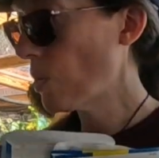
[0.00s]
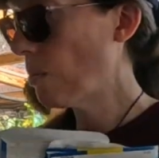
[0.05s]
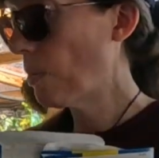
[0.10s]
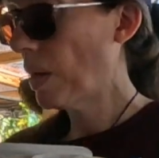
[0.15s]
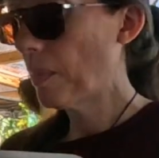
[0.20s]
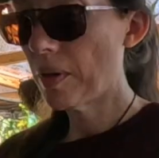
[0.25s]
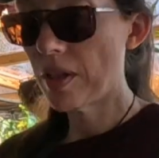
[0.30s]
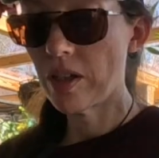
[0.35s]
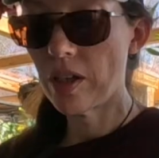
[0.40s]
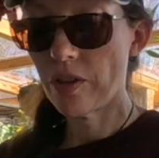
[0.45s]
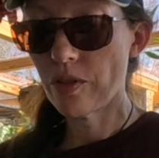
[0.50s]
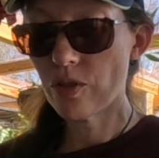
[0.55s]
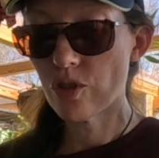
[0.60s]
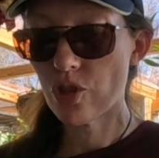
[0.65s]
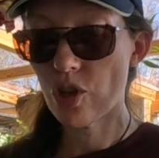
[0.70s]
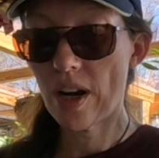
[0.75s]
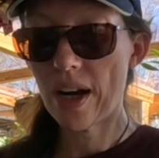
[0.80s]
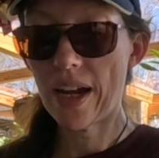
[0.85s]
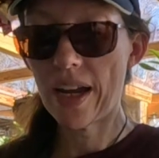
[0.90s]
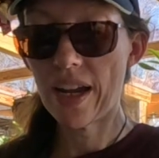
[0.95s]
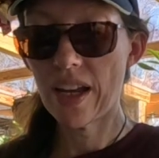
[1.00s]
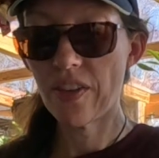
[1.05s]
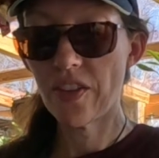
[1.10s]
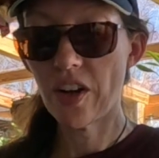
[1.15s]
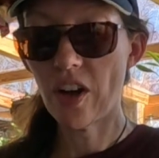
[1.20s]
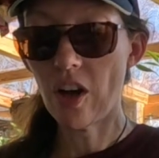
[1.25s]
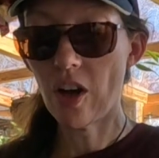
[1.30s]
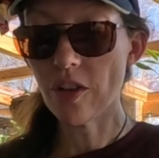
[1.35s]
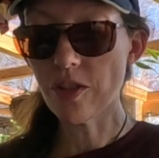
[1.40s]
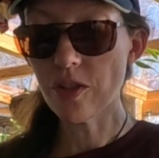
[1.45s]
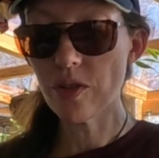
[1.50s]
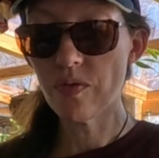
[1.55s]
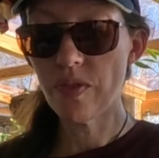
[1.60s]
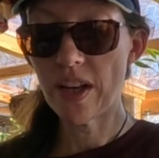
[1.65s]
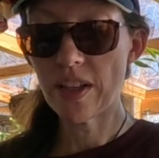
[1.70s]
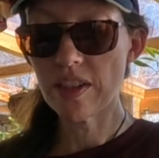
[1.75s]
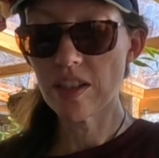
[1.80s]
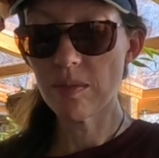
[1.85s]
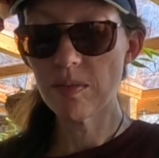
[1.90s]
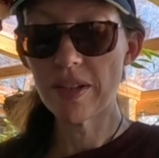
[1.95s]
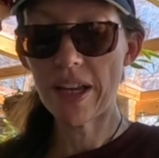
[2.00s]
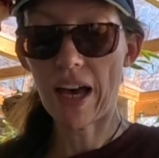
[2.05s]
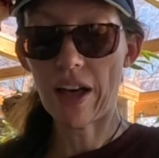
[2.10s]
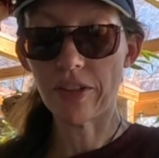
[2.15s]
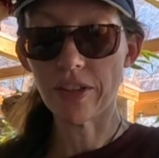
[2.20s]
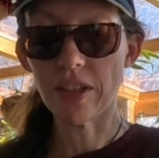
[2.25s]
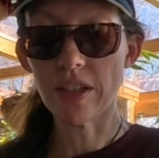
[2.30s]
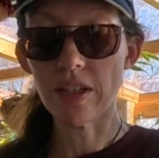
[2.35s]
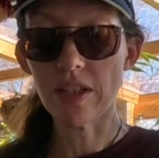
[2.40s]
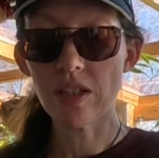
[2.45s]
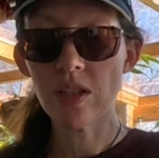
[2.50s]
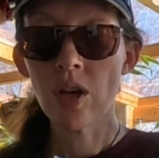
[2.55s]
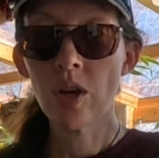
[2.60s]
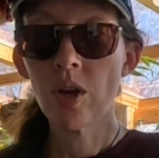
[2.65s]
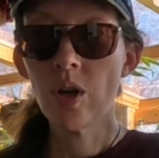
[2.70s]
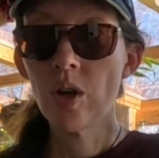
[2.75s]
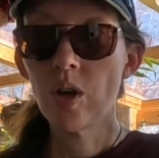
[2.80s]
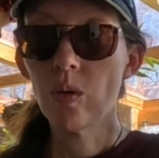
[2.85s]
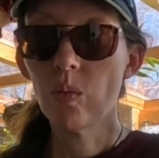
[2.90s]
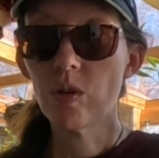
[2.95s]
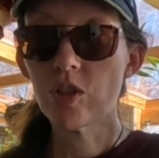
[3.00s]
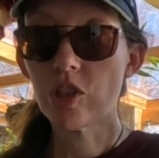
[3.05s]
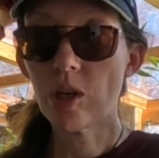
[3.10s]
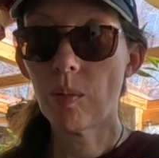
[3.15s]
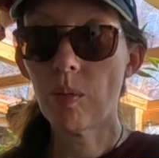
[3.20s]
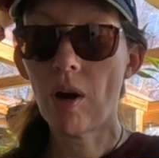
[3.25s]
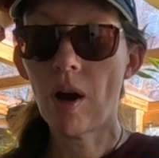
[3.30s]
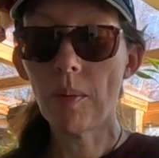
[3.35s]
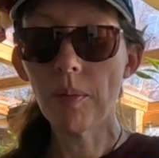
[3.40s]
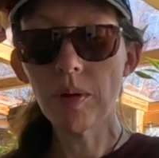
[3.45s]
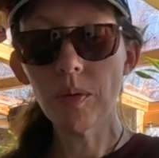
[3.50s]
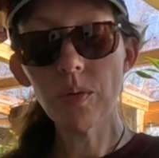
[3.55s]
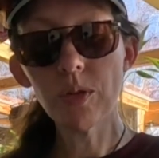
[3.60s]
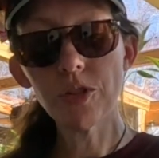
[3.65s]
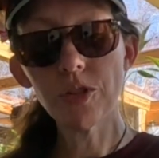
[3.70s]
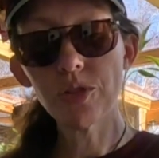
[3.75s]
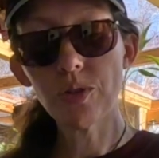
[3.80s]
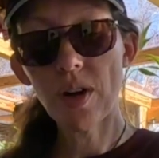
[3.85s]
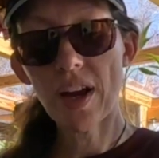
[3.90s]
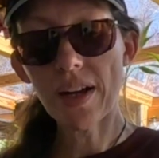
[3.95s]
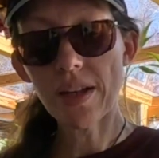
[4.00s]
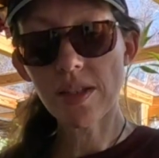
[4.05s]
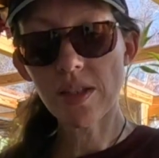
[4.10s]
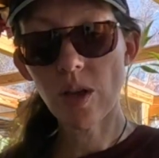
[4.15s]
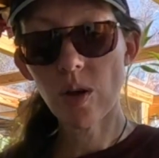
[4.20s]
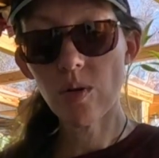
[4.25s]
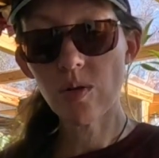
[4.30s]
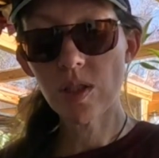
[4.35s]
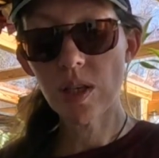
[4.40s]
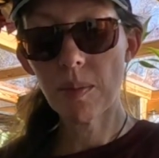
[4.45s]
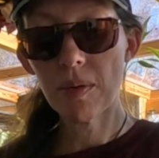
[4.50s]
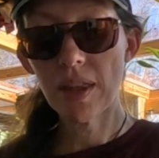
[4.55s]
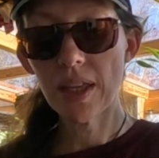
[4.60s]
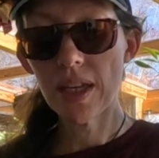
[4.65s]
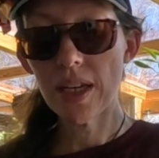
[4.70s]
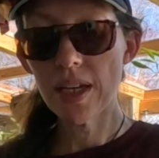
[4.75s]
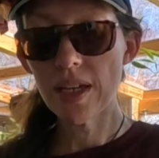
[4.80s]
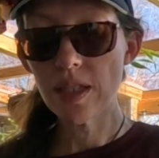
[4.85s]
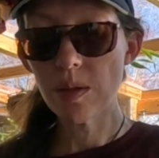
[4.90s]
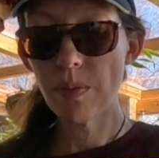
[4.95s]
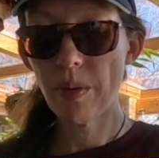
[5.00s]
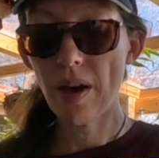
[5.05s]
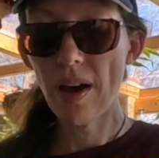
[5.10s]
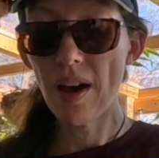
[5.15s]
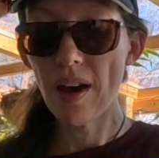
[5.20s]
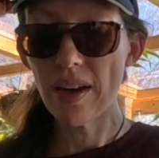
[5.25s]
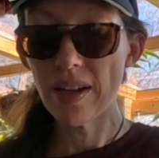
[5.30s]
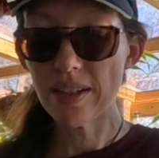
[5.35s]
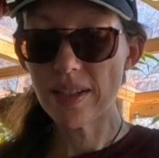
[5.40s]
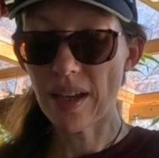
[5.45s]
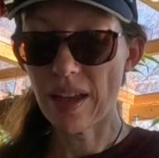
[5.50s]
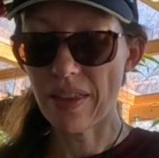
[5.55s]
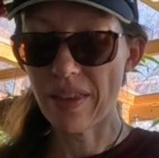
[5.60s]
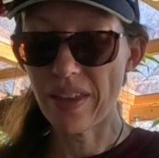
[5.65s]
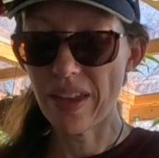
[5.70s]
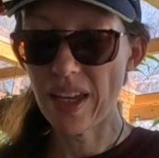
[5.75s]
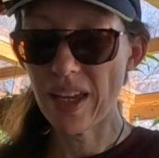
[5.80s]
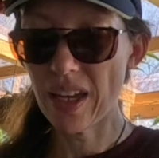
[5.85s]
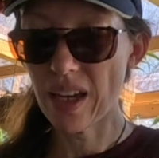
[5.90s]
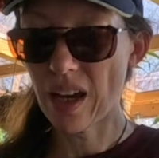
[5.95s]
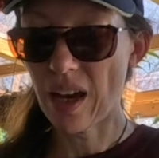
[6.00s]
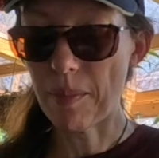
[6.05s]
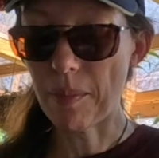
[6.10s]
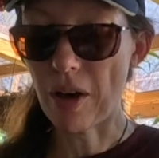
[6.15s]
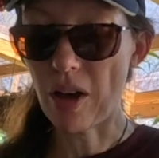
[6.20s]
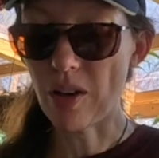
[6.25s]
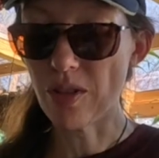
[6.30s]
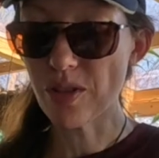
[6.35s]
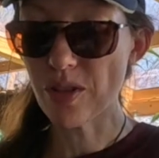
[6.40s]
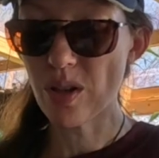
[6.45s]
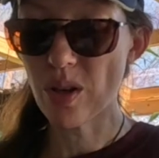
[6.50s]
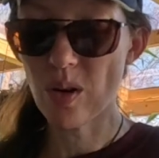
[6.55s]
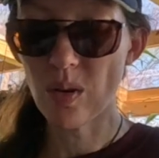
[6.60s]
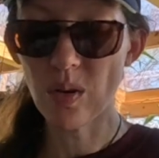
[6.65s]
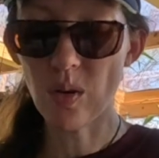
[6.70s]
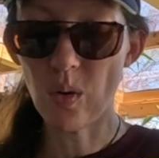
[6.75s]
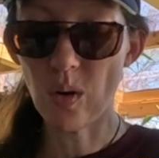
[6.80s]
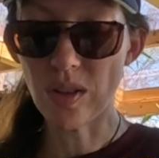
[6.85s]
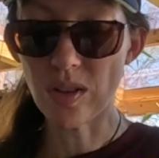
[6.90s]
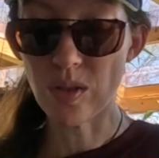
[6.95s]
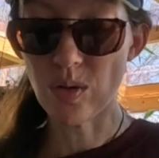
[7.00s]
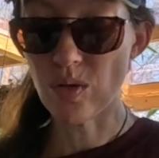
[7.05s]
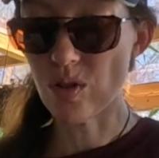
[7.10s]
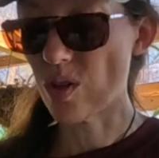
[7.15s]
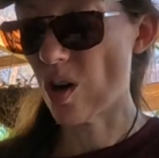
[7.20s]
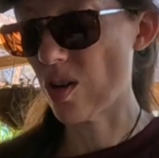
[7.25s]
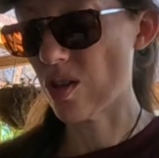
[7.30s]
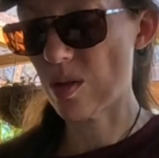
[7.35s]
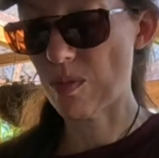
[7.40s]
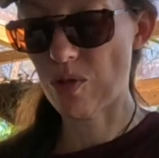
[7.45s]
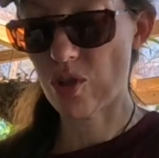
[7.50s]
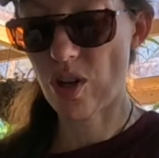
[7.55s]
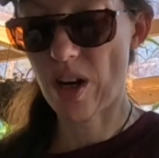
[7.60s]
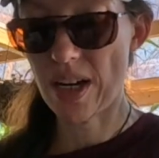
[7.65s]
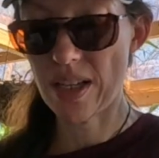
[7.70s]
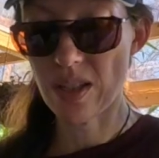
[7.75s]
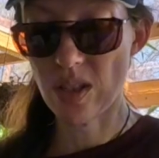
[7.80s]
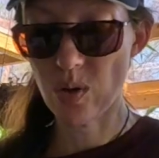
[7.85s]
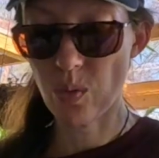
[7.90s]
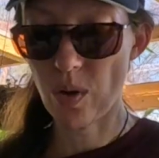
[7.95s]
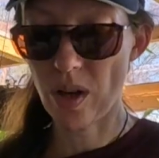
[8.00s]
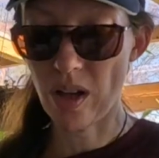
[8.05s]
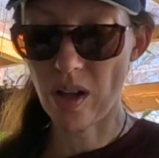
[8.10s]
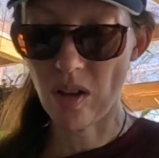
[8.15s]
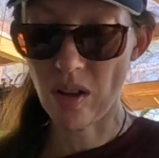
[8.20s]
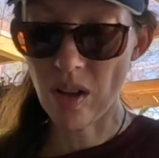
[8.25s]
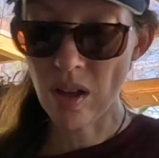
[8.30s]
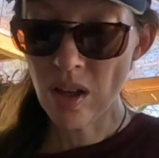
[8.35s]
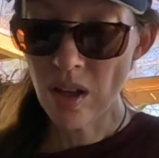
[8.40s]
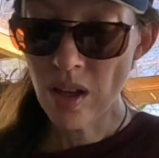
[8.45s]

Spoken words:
one, maybe another tray, and then I also found some dahlias, which I probably will direct sow some of these, but I think I'm also going to start some trays as well.